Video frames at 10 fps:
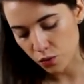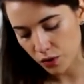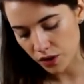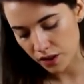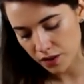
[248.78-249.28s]

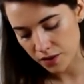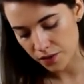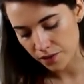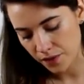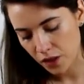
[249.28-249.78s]
worry,
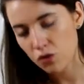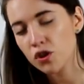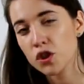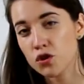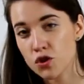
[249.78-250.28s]
you
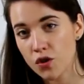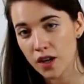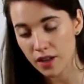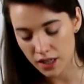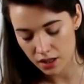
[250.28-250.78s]
need to
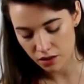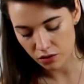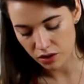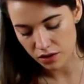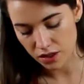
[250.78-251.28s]
try. I
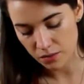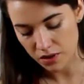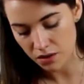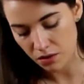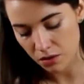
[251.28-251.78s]
know that some
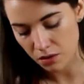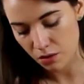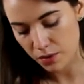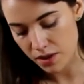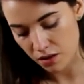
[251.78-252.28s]
said,
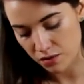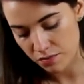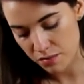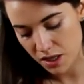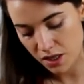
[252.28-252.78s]
oh, without
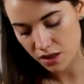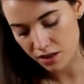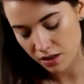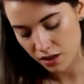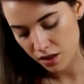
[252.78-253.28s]

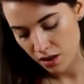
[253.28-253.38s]
milk,